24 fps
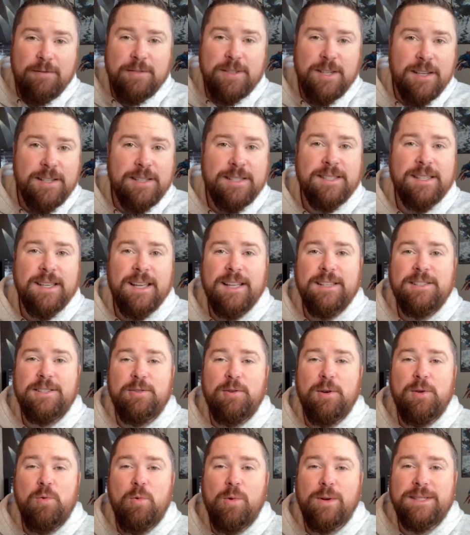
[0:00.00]
us. And so
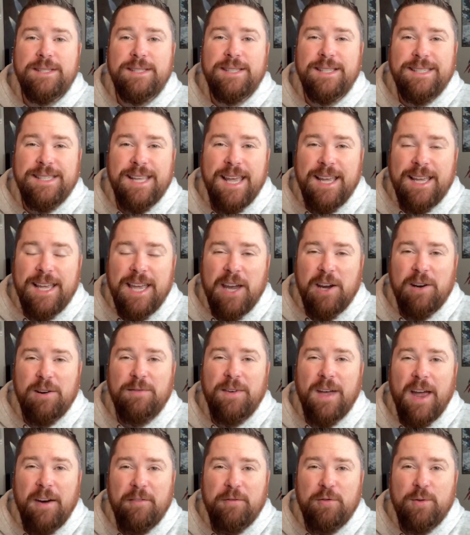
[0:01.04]
he wants to take care of
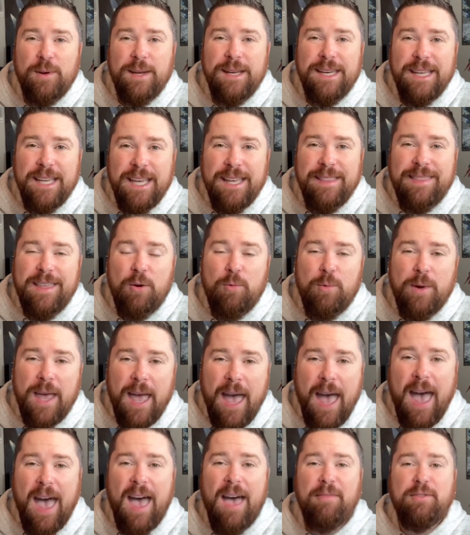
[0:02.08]
every need that we
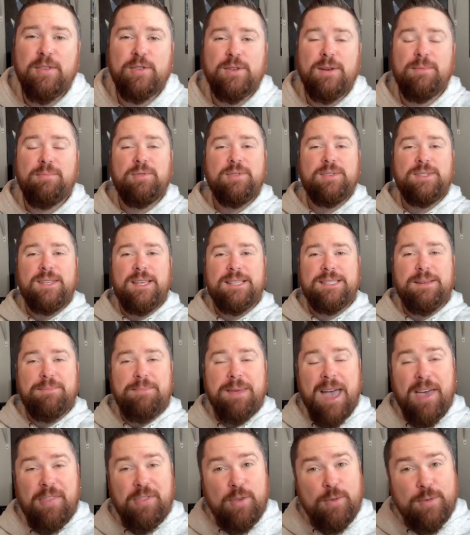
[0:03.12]
have. The scripture says in
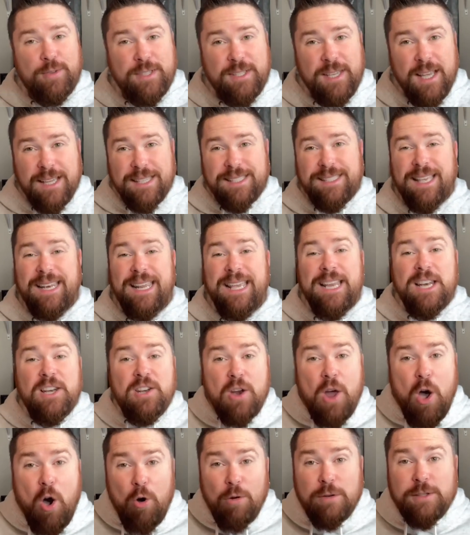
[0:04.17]
Matthew 6 that he
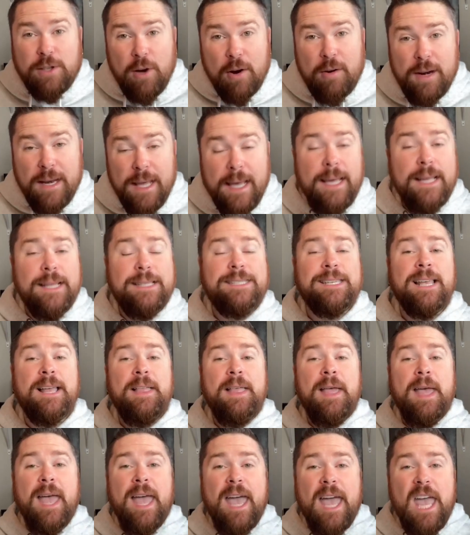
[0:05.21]
knows our needs
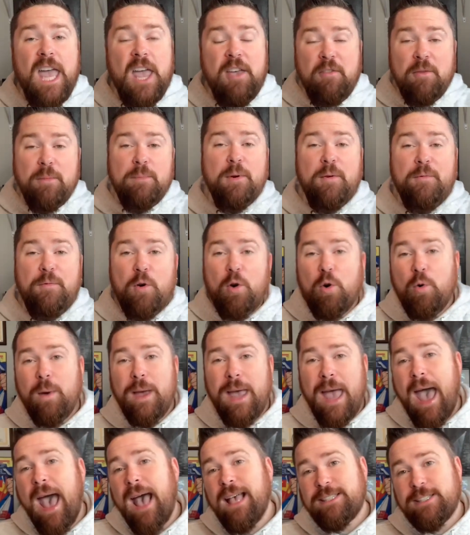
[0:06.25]
even before we
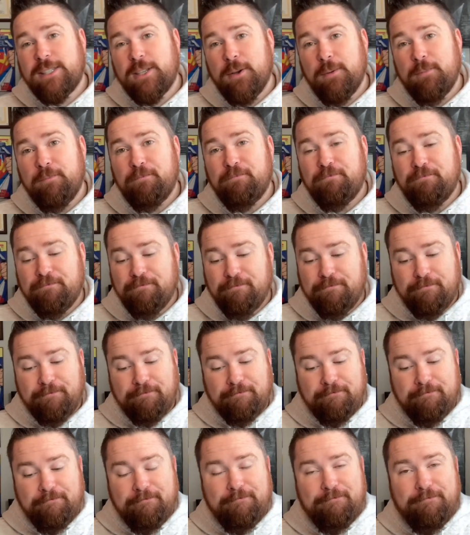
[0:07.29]
ask Him.
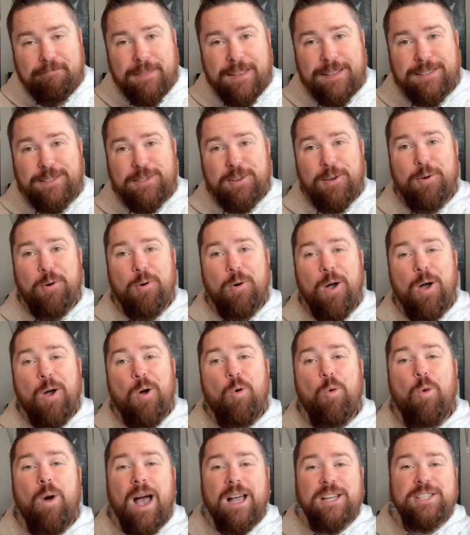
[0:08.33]
So
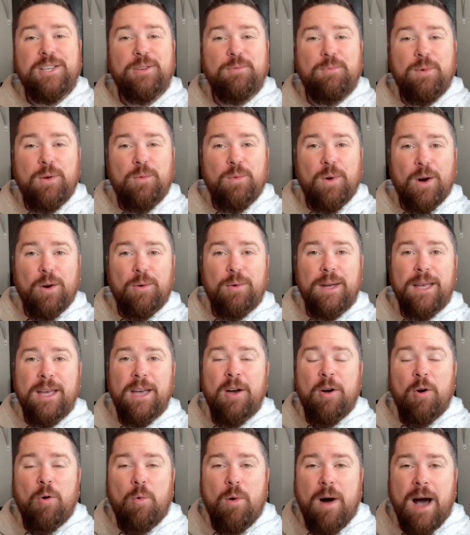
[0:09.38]
why should we worry?
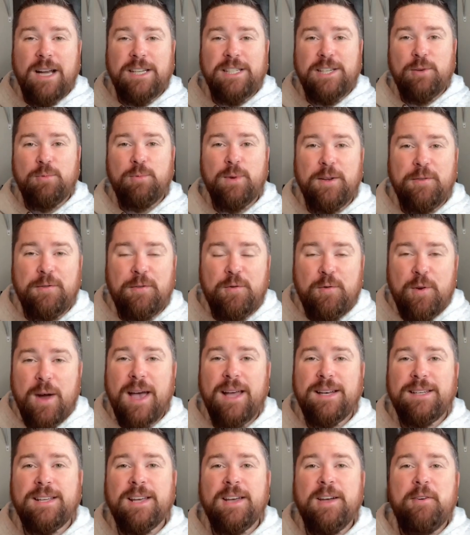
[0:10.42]
Why should we
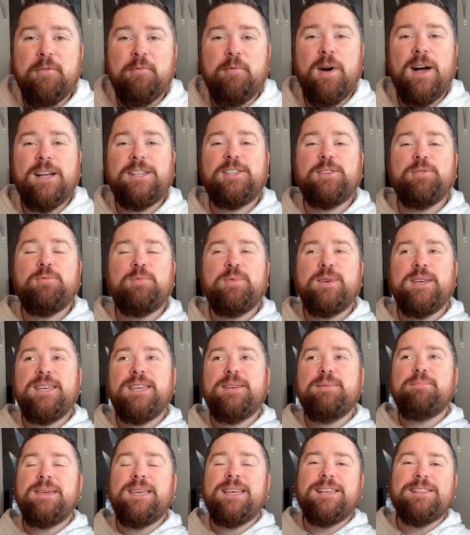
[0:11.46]
fret? Why should we
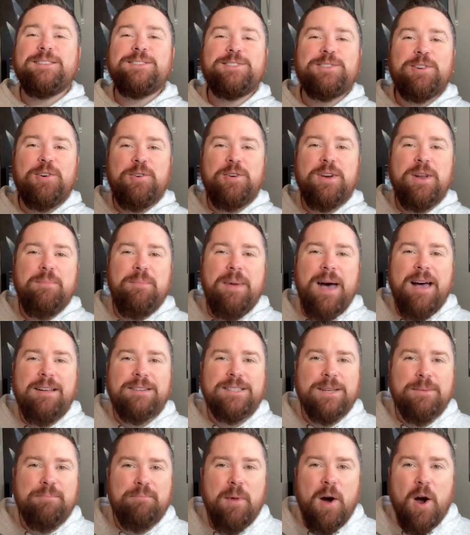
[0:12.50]
be concerned about
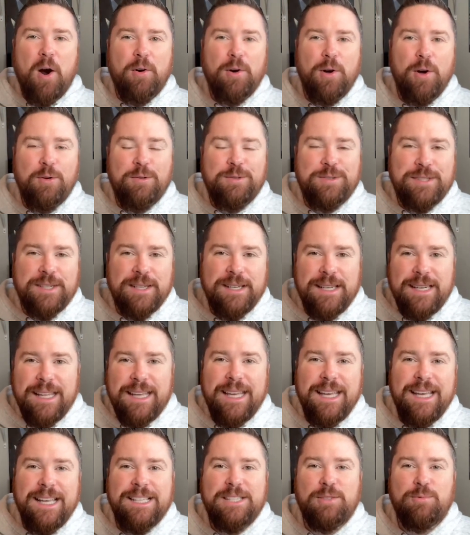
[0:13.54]
tomorrow's
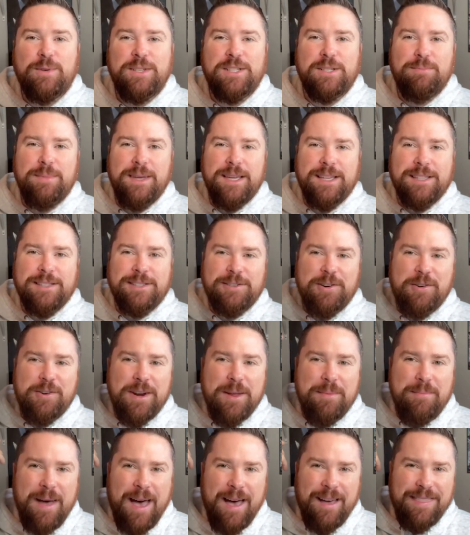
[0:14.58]
needs? We should be concerned
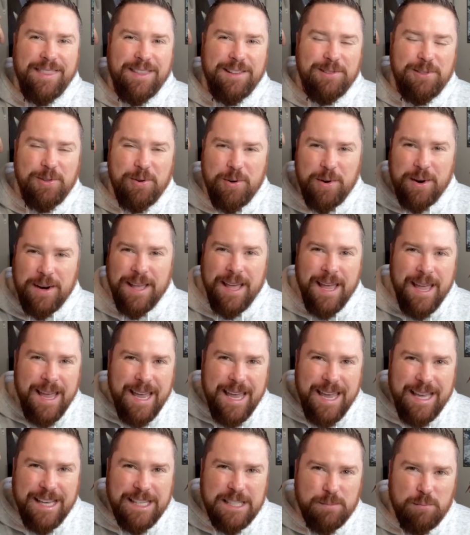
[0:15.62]
about the Lord.
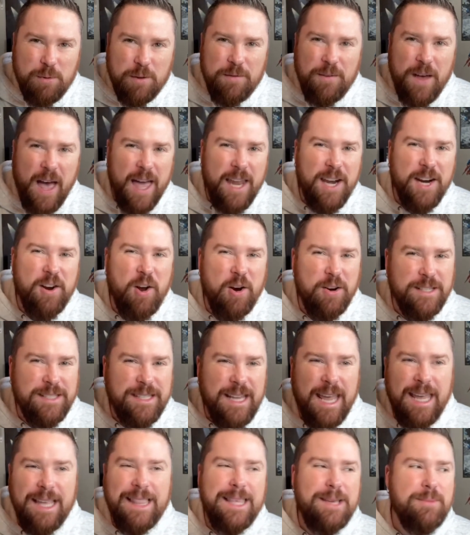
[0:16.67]
He has provided our
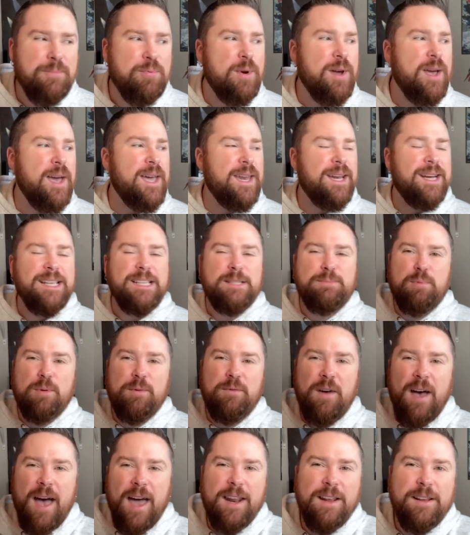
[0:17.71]
daily bread and He's
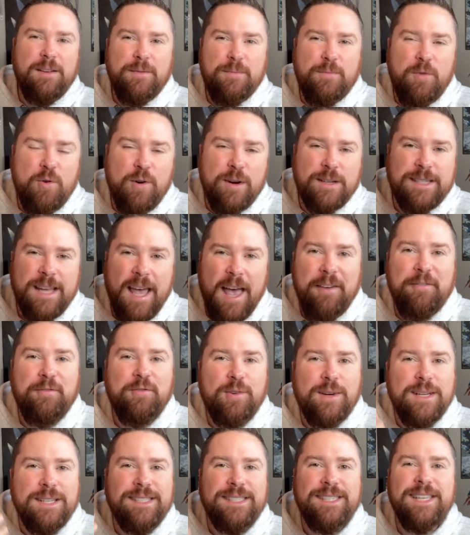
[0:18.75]
providing for us
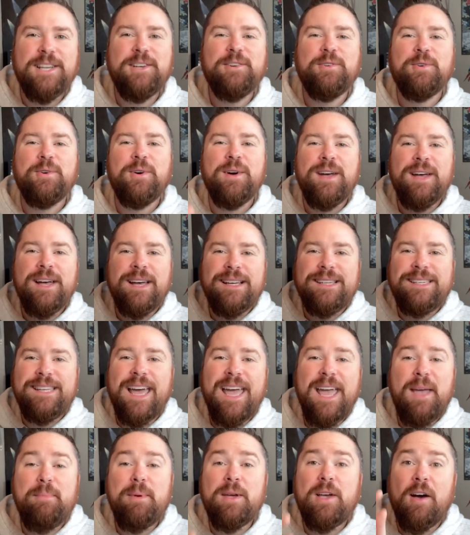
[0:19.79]
every single
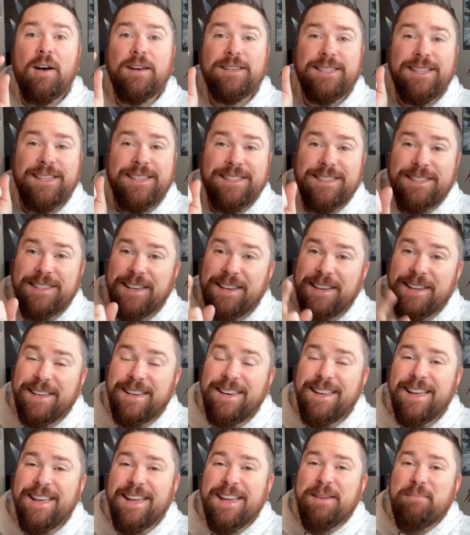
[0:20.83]
day because He's good,
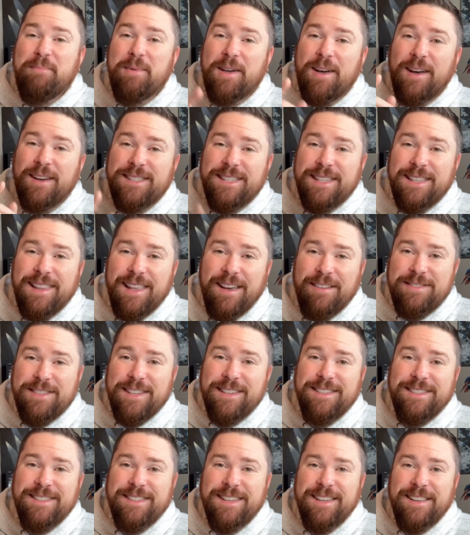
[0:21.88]
because He loves
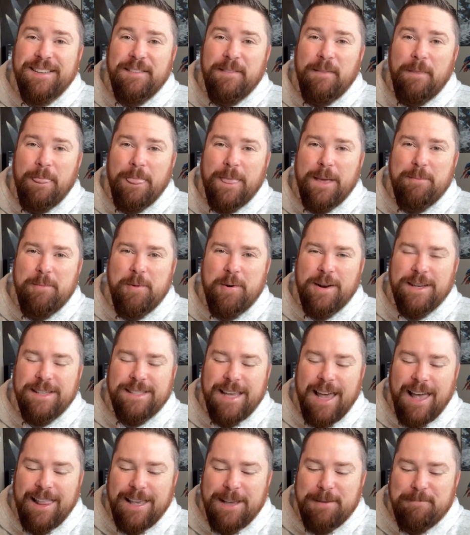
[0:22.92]
us. Good morning,
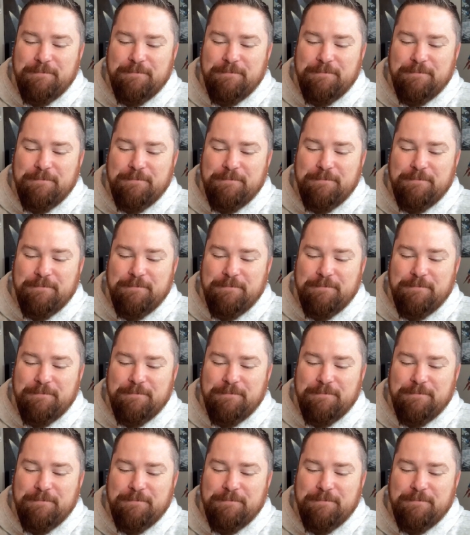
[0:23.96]
Sally.